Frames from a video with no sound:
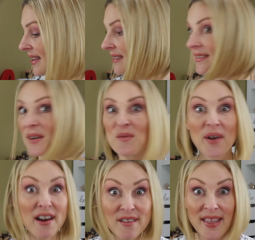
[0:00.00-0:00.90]
I don't know
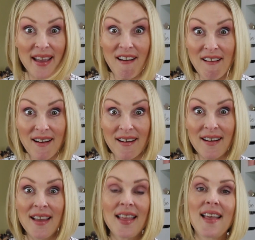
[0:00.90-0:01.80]
where they
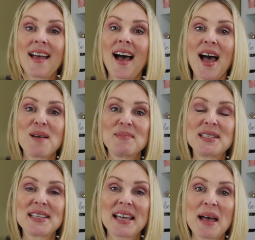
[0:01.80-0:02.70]
are
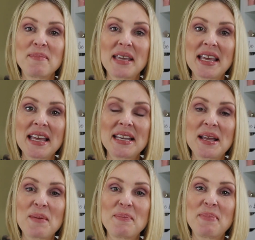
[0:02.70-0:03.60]
to come
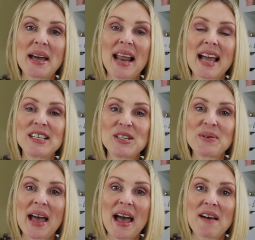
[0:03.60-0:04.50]
in, but I
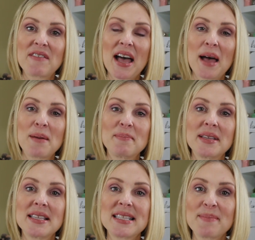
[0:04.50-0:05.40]
do have
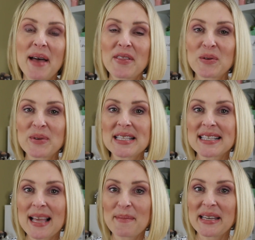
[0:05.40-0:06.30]
some other ones
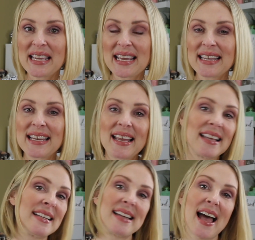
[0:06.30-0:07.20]
coming in,
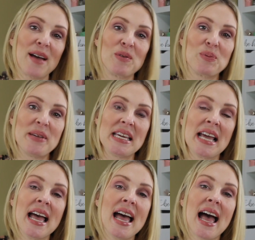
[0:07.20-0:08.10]
and I will be
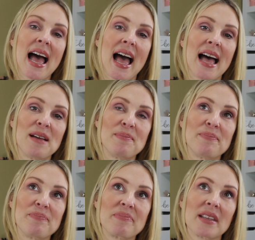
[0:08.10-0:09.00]

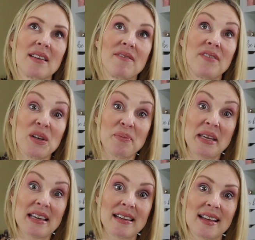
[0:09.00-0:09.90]

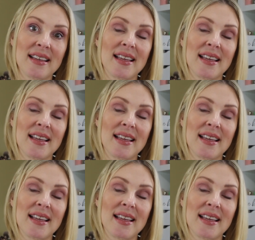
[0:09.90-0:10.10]
filming